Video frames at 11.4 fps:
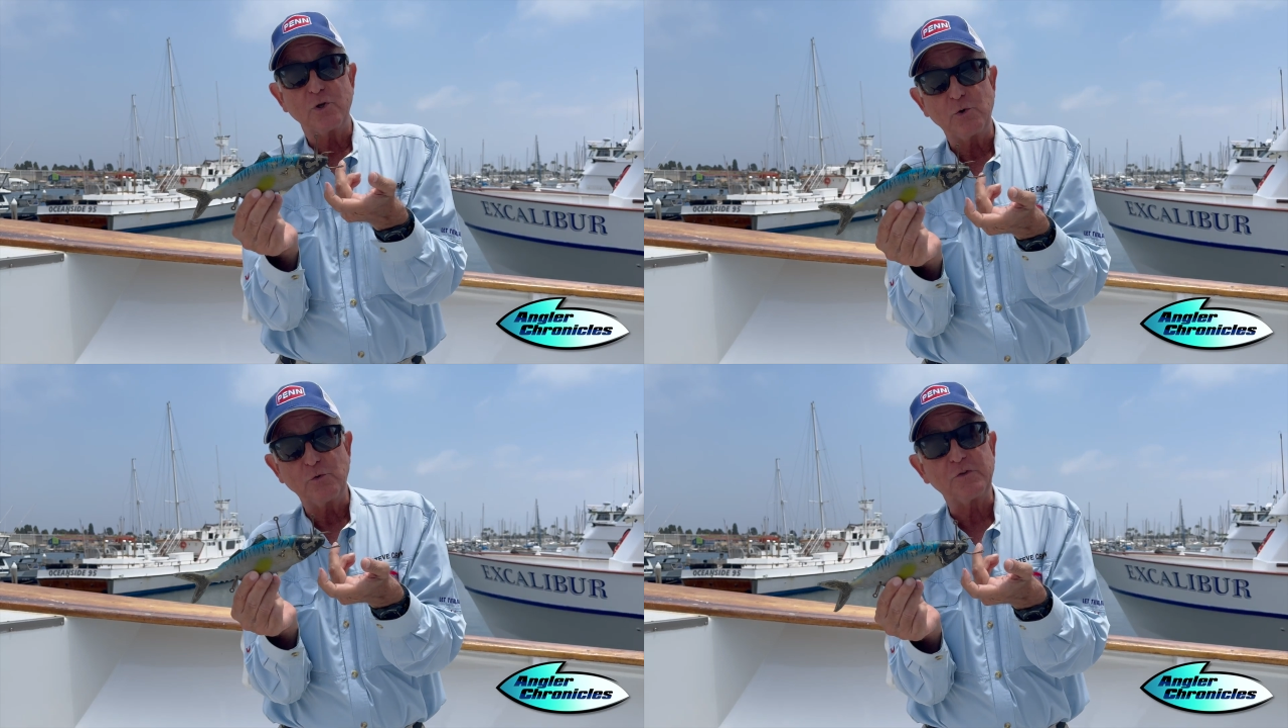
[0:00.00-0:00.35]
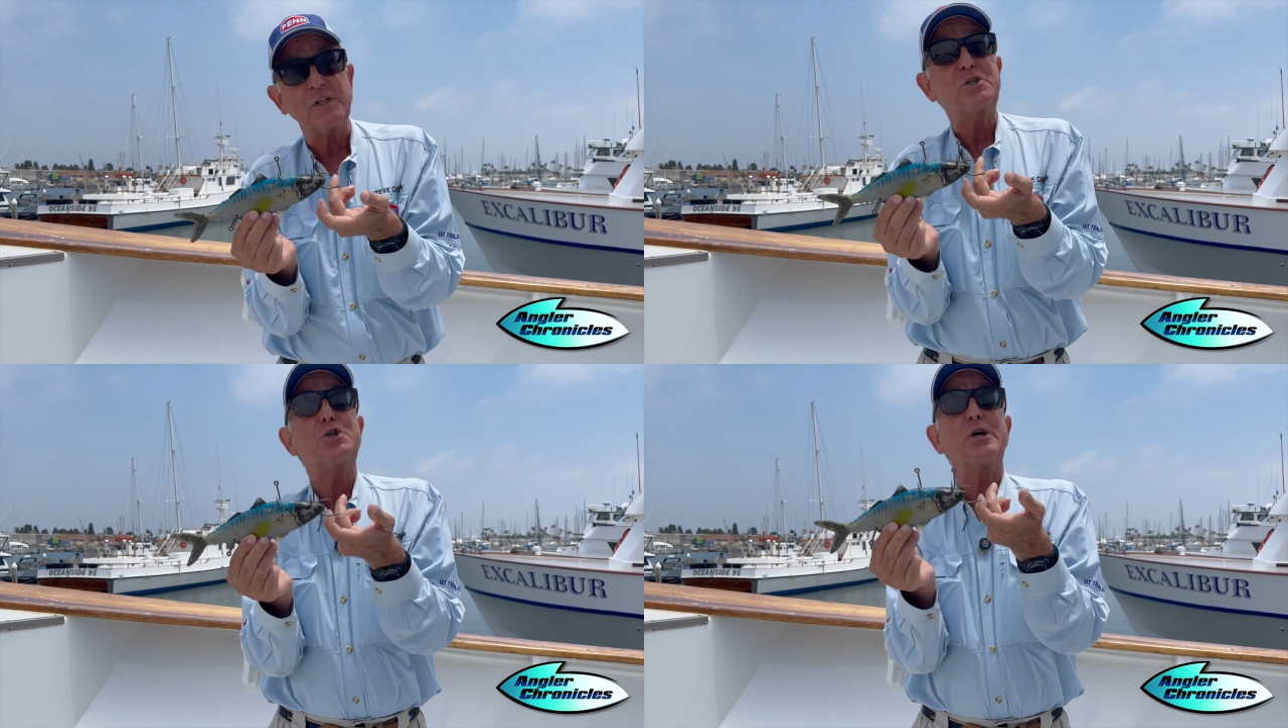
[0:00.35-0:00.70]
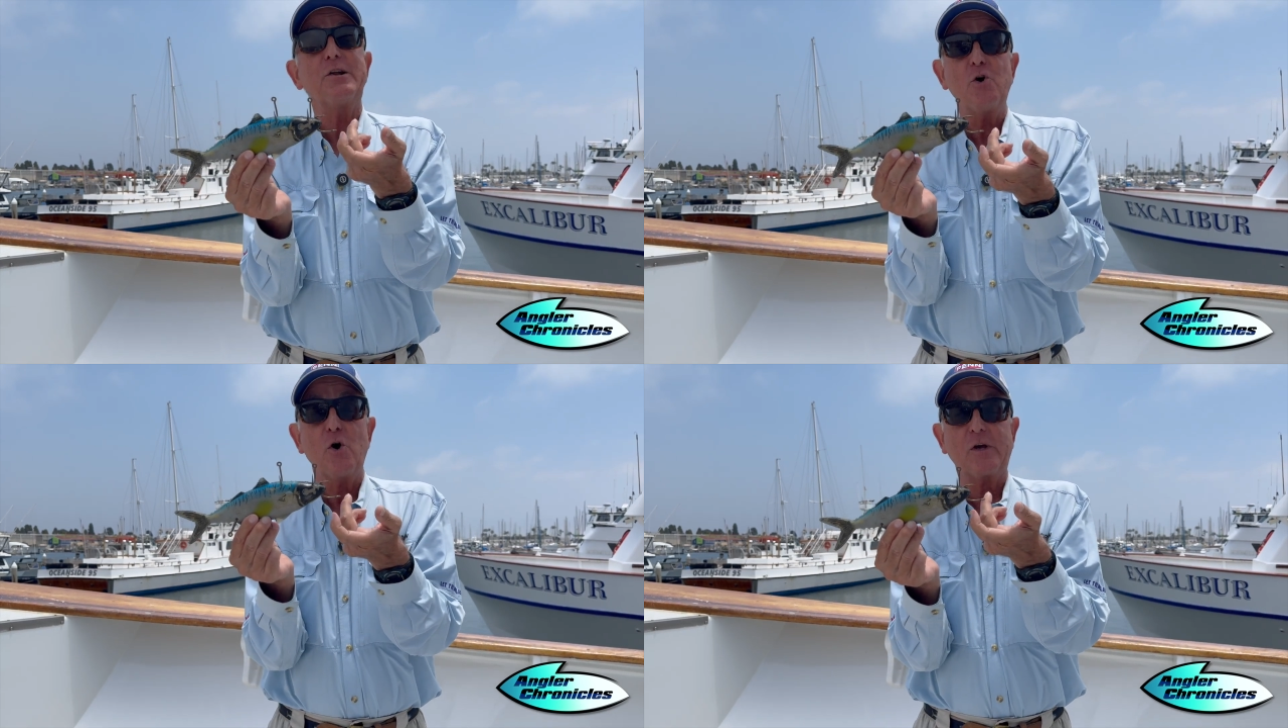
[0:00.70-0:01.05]
use the
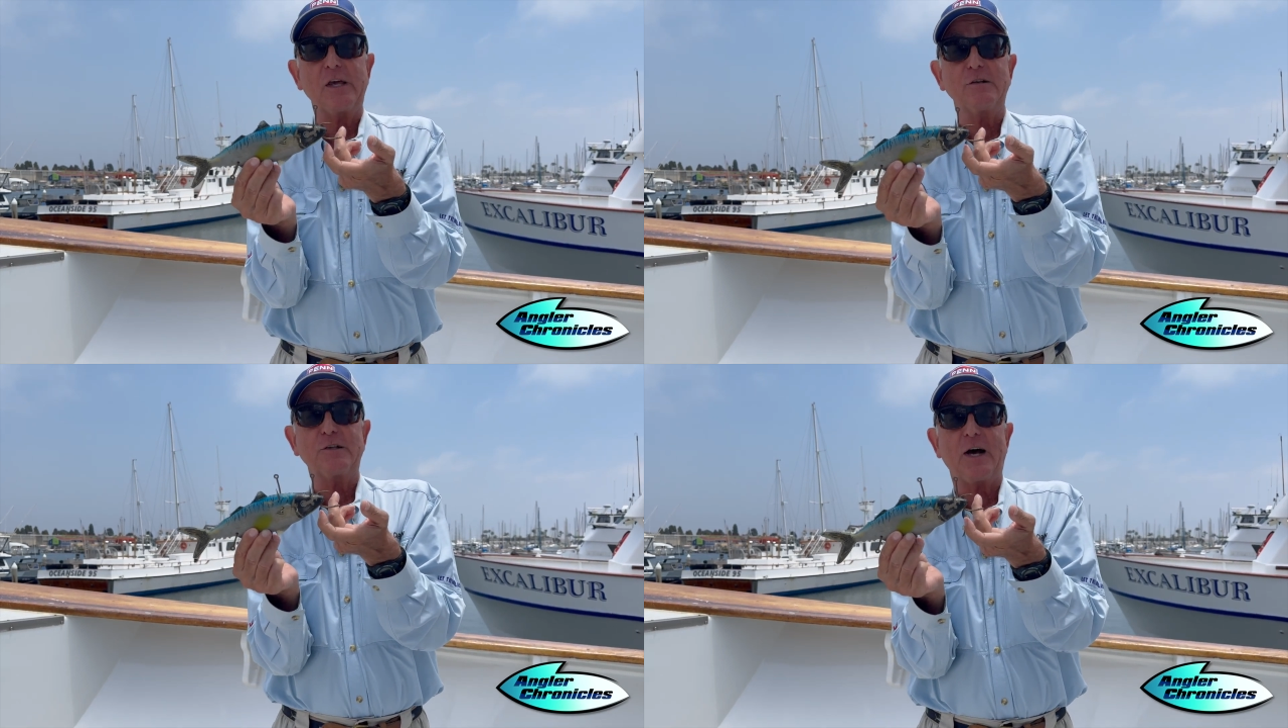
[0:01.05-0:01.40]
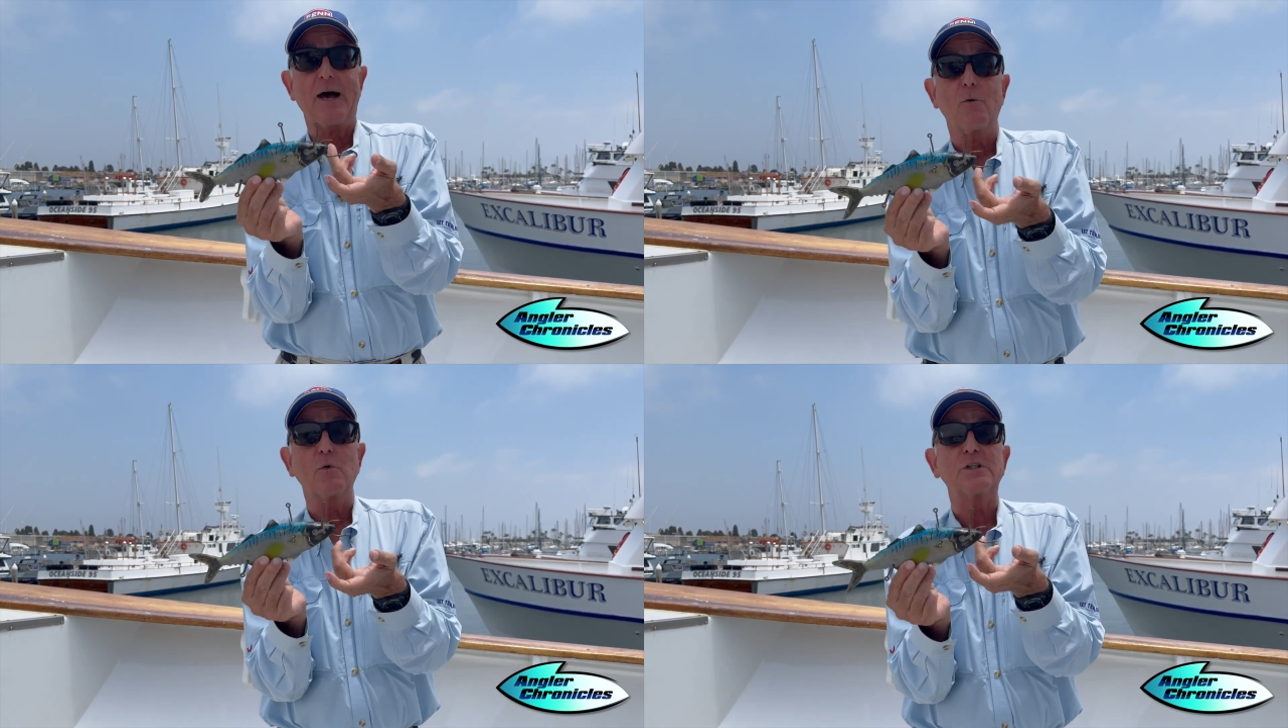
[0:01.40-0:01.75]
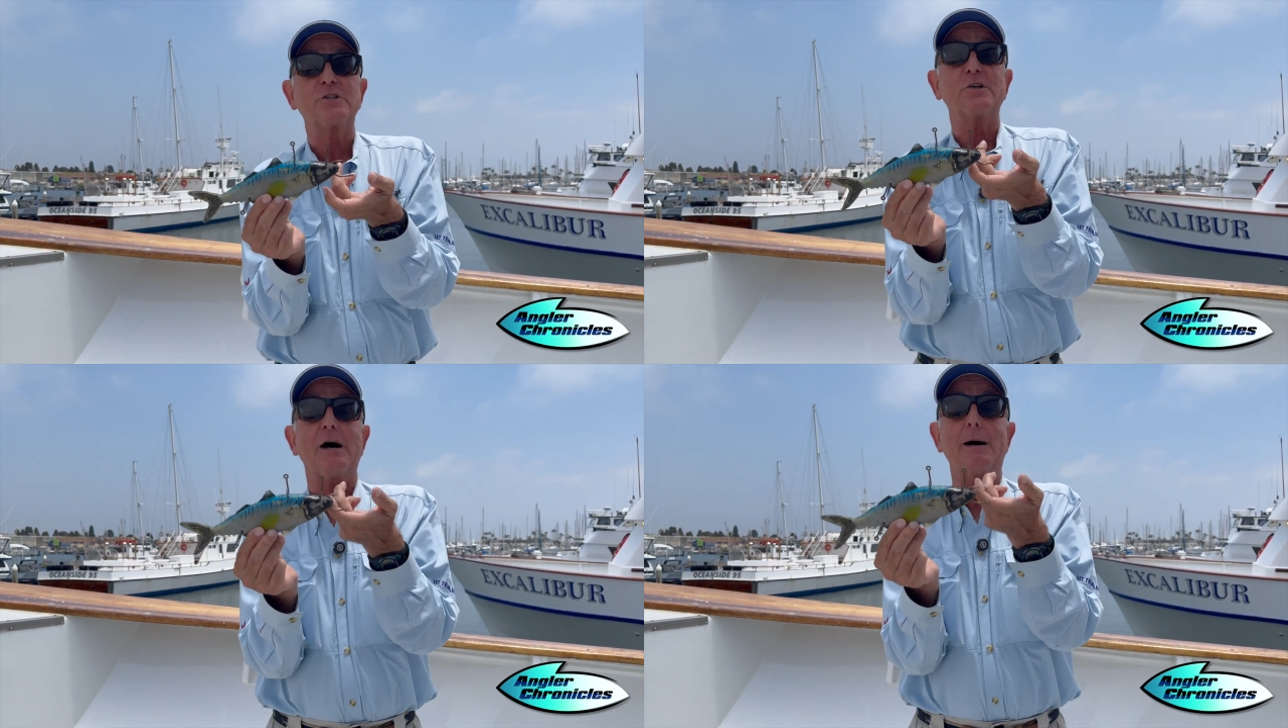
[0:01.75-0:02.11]
chin hooking style, which
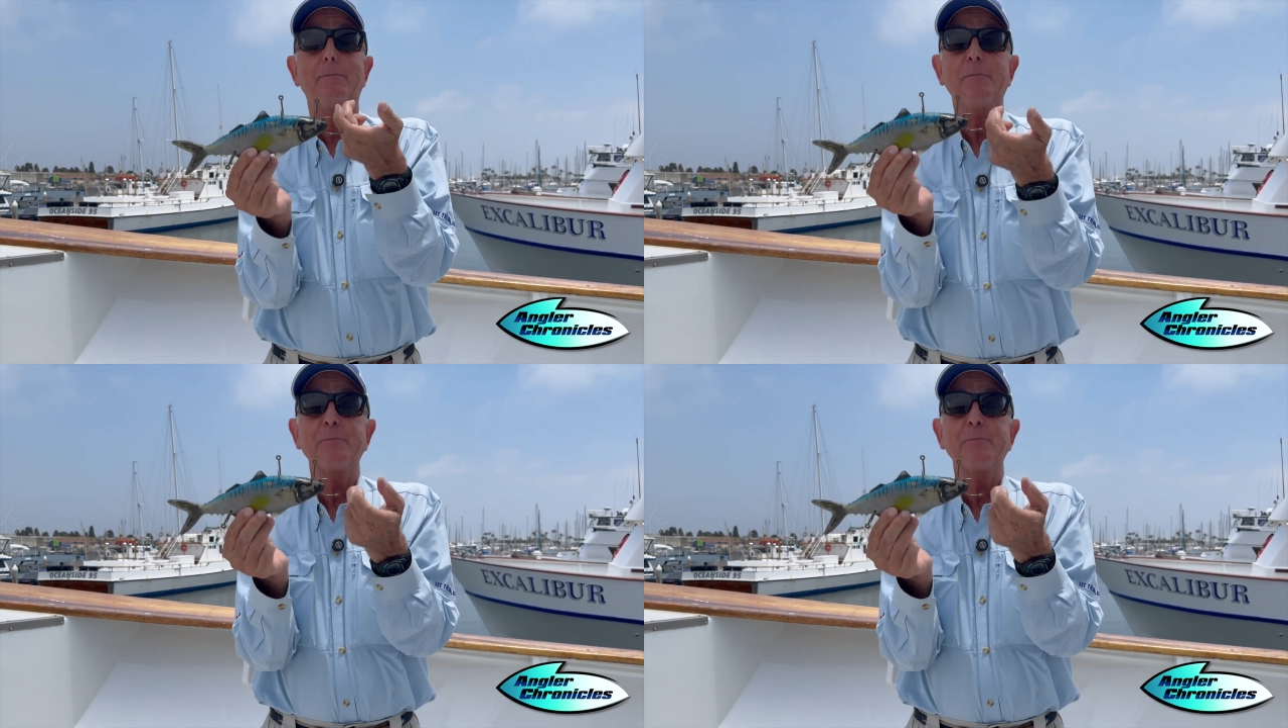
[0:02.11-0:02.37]
is up